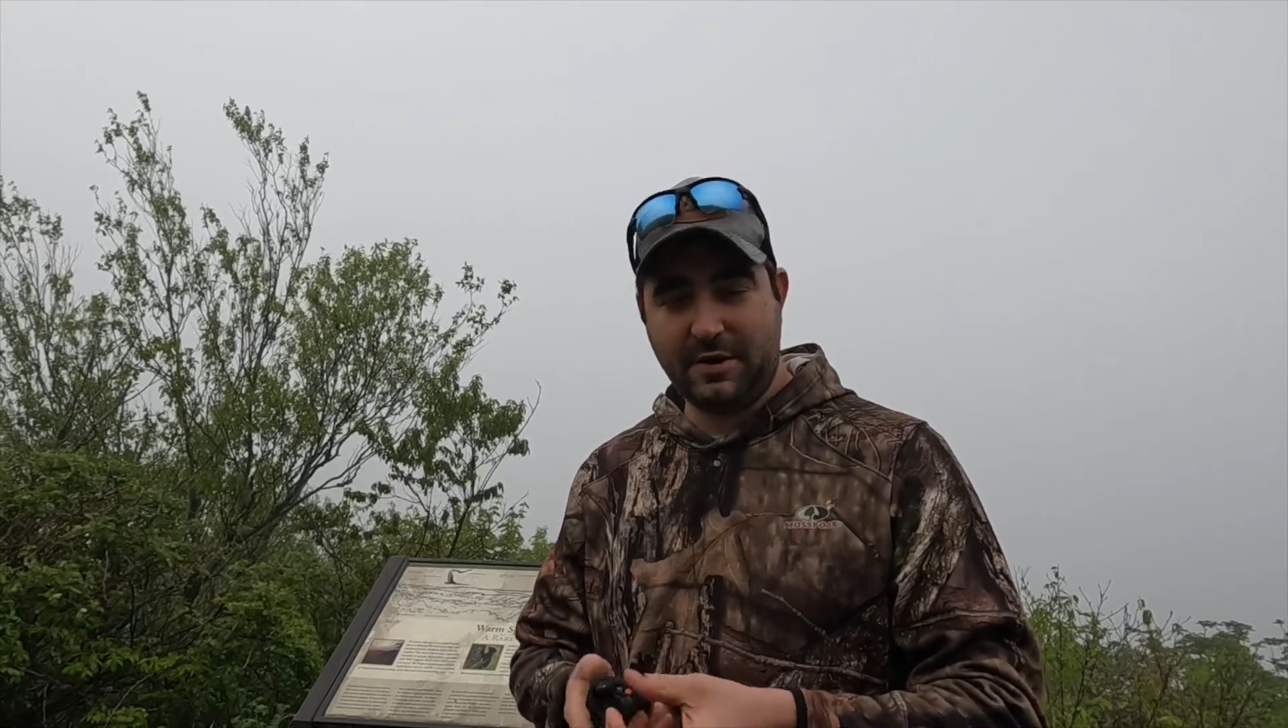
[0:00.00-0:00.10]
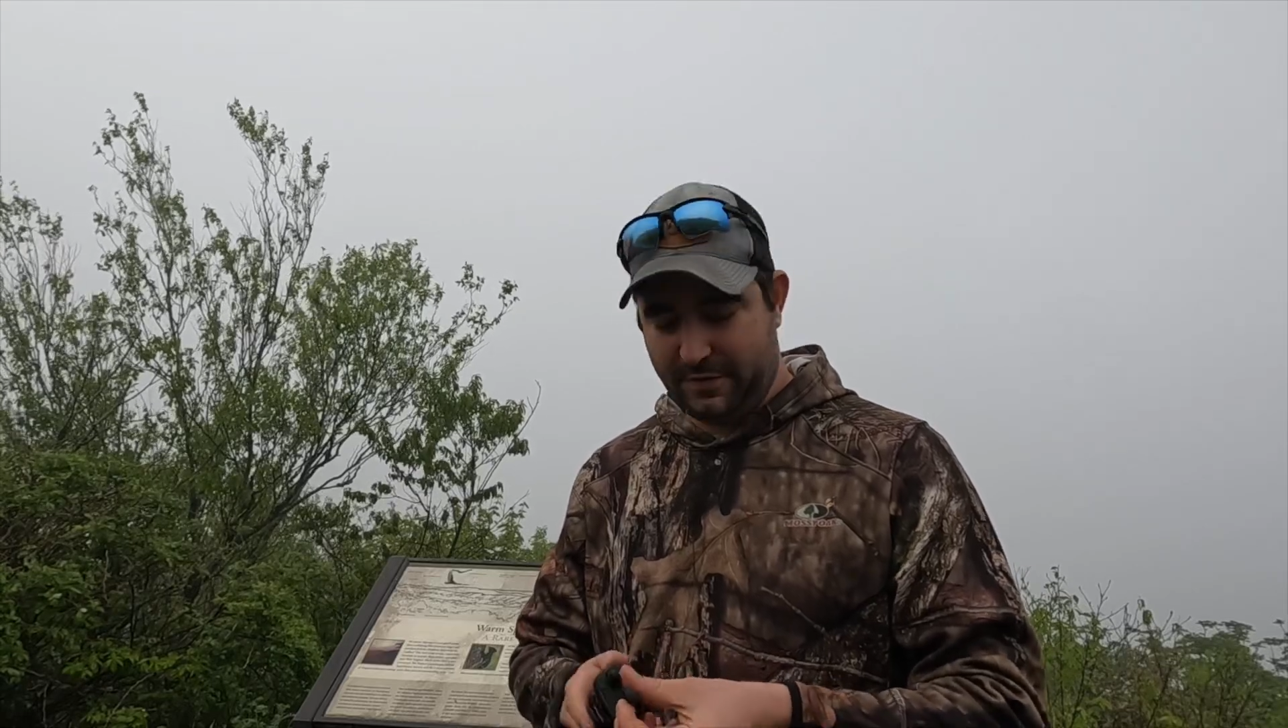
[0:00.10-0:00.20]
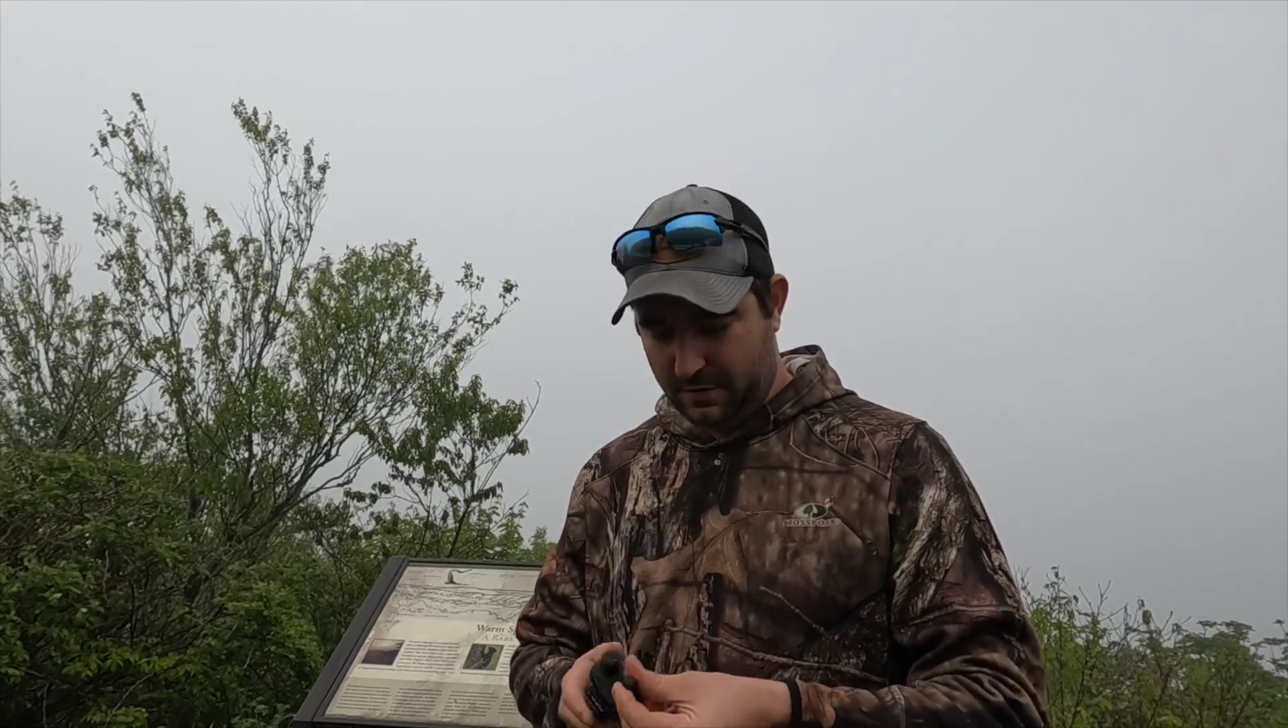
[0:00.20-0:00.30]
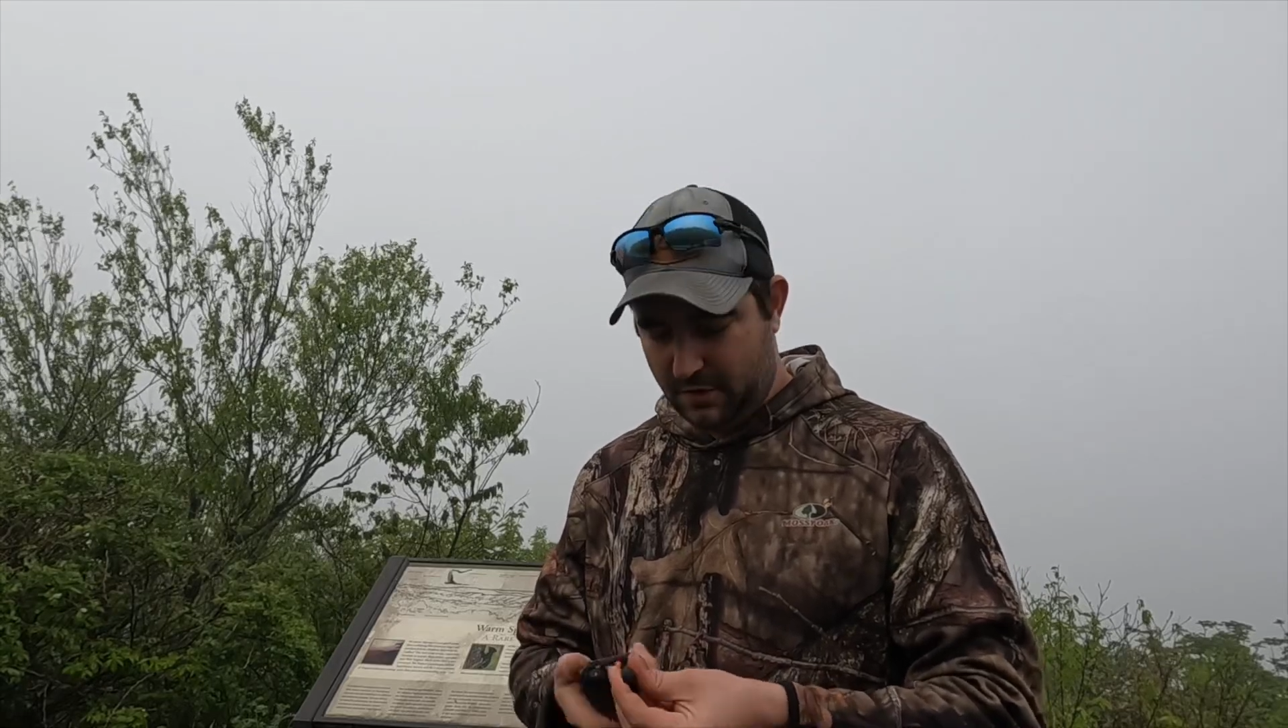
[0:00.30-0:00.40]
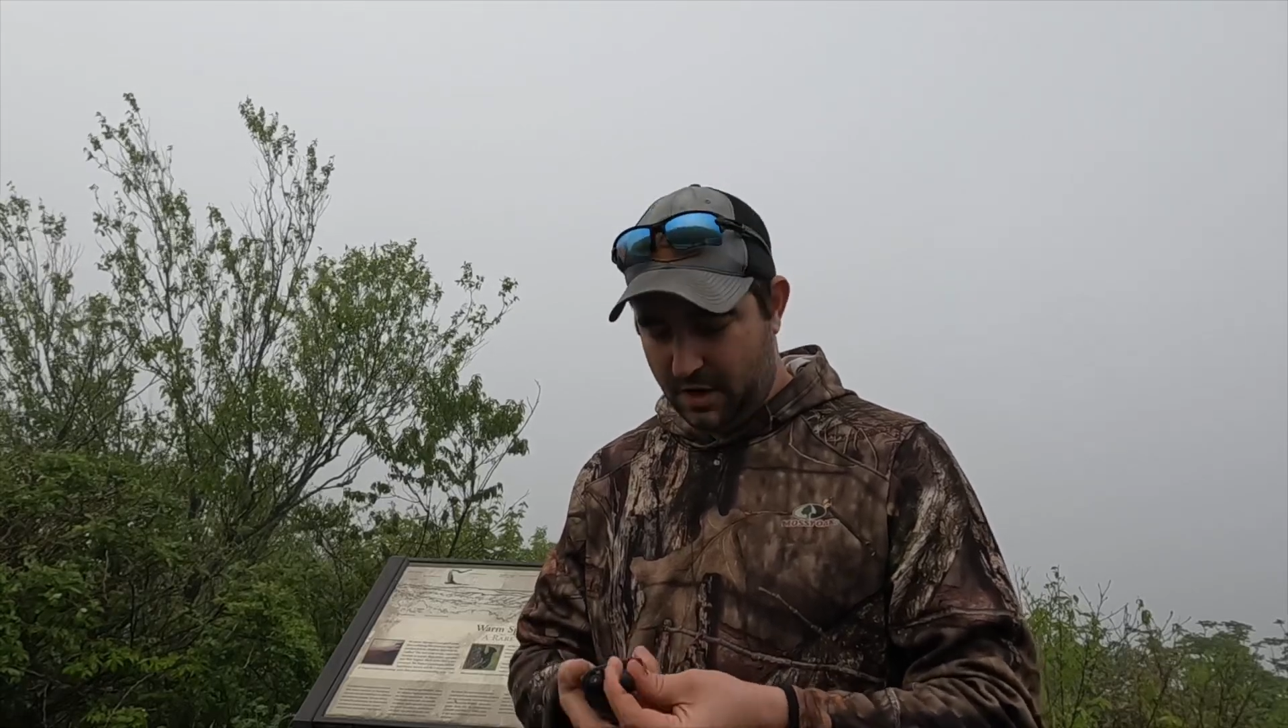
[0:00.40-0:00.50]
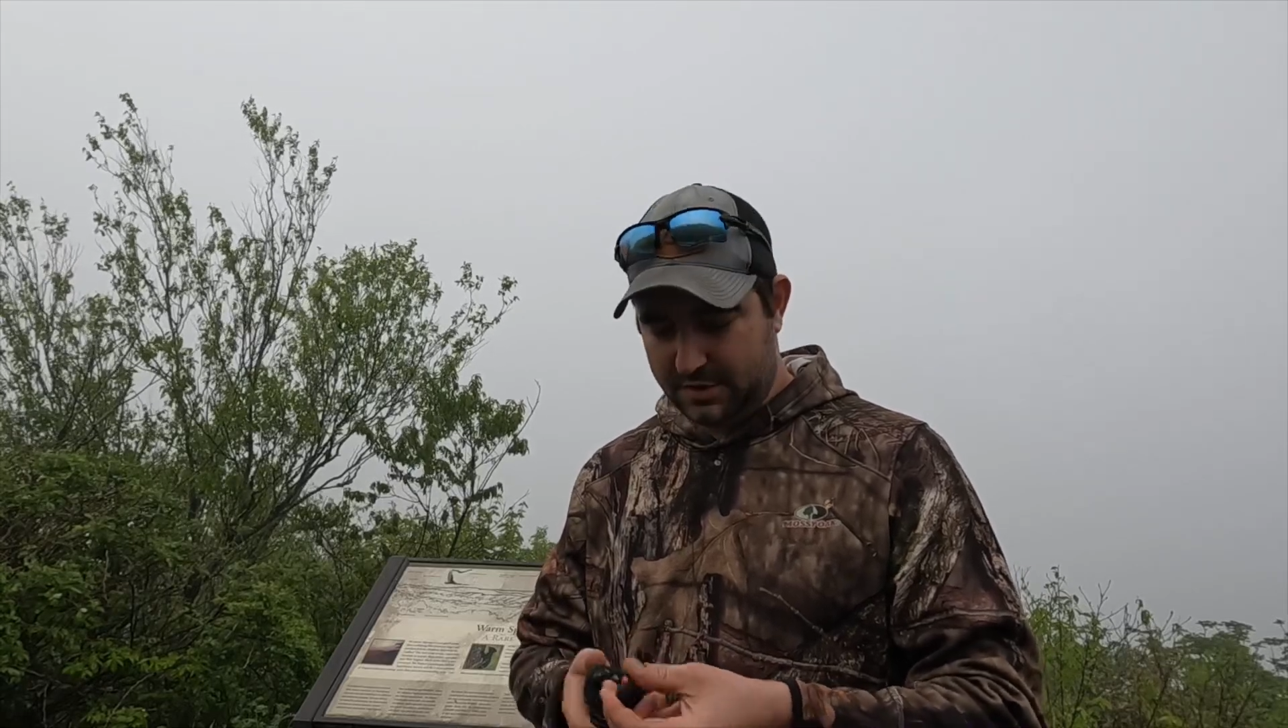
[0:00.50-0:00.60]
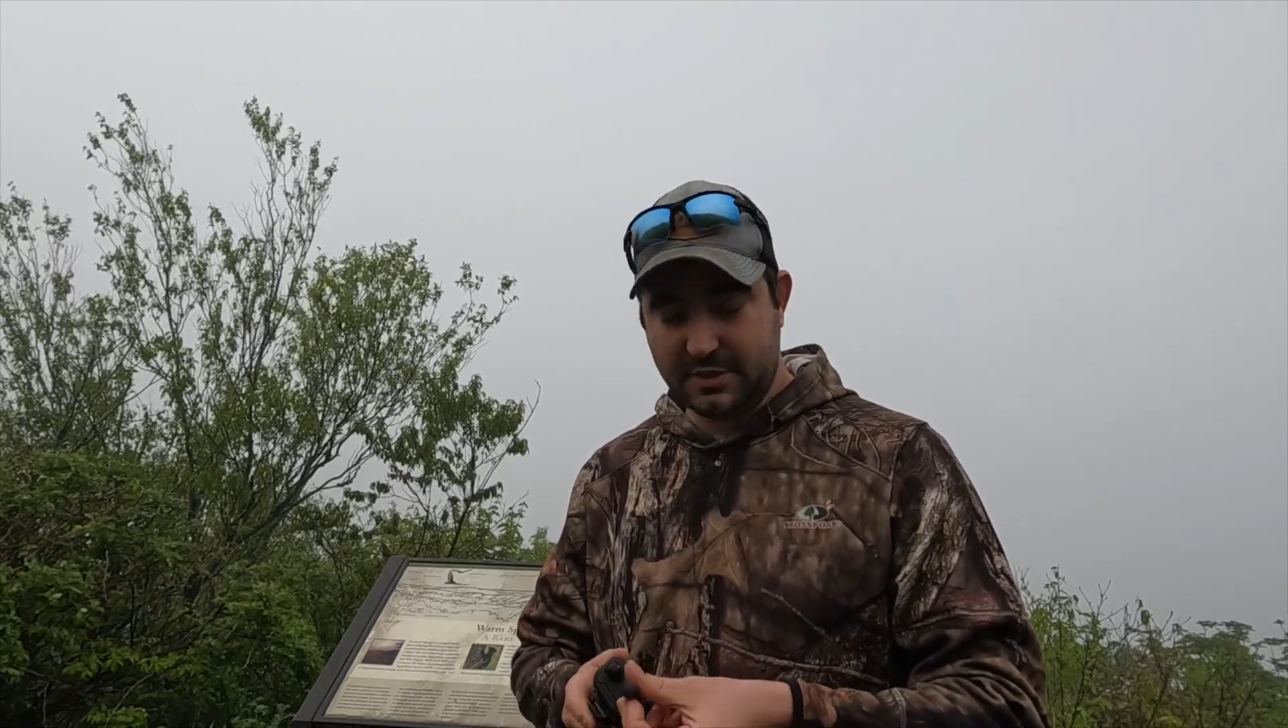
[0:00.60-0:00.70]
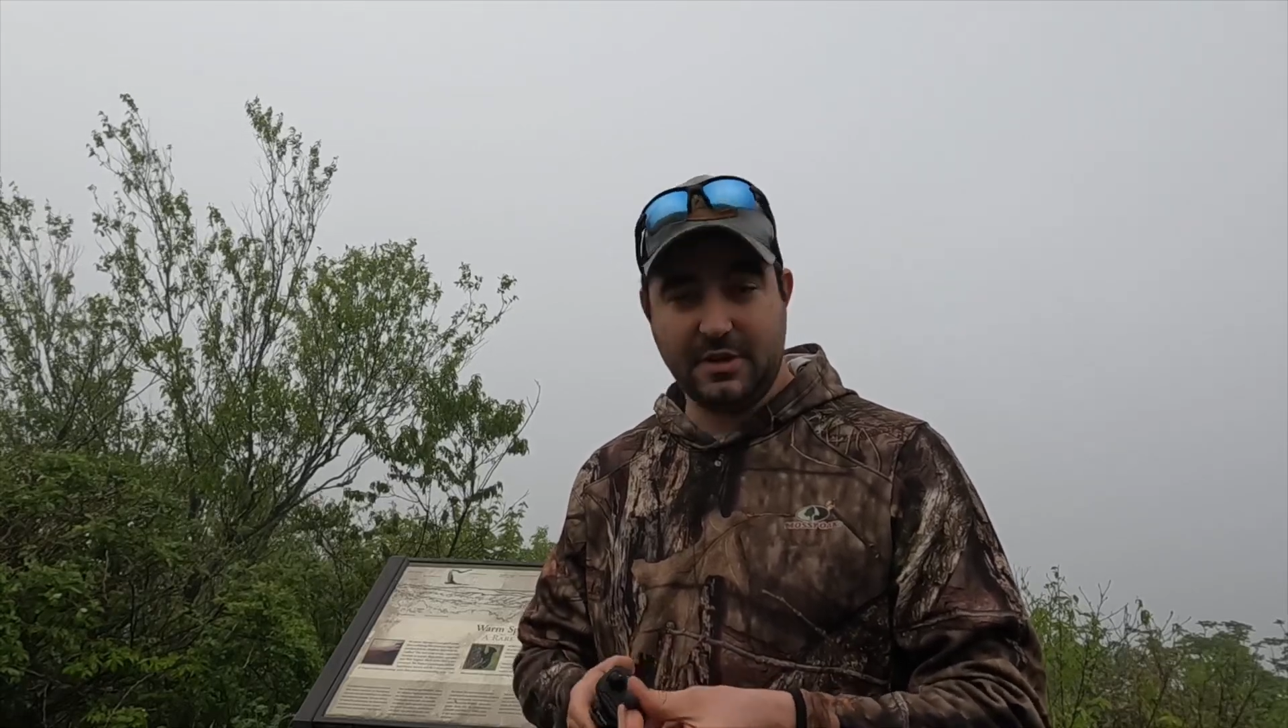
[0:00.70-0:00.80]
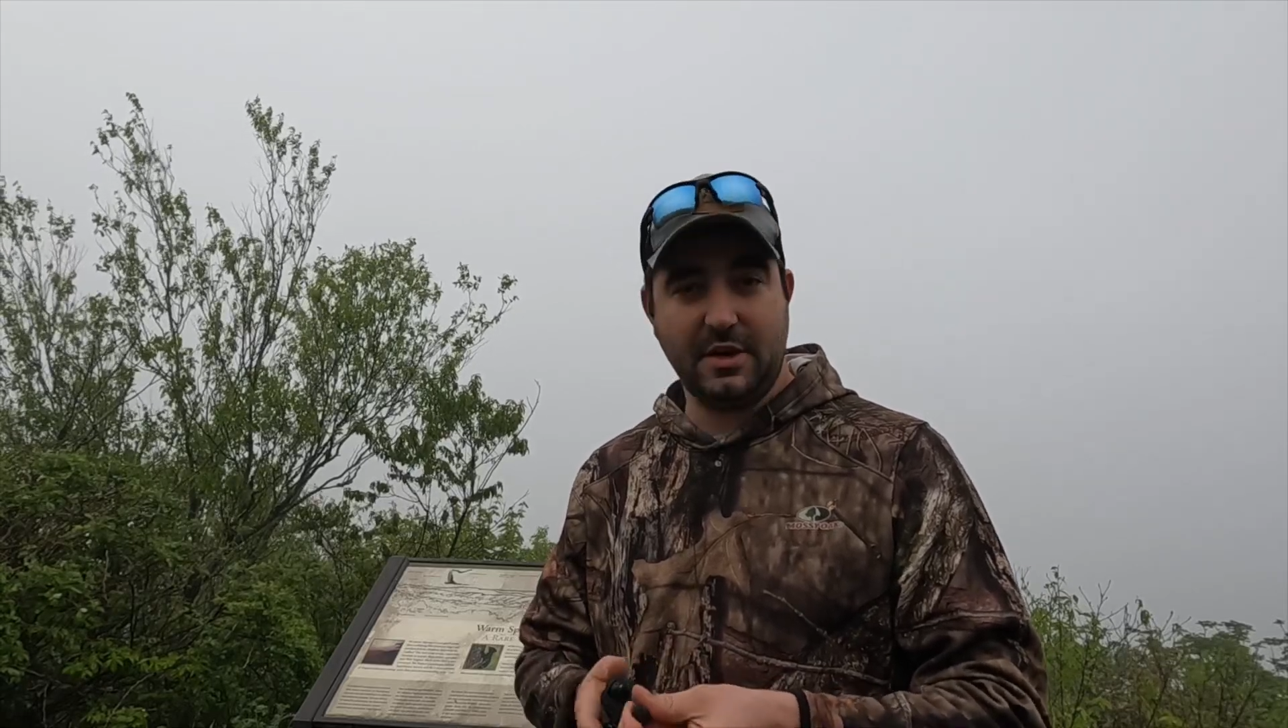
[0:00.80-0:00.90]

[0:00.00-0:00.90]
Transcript: if you're watching,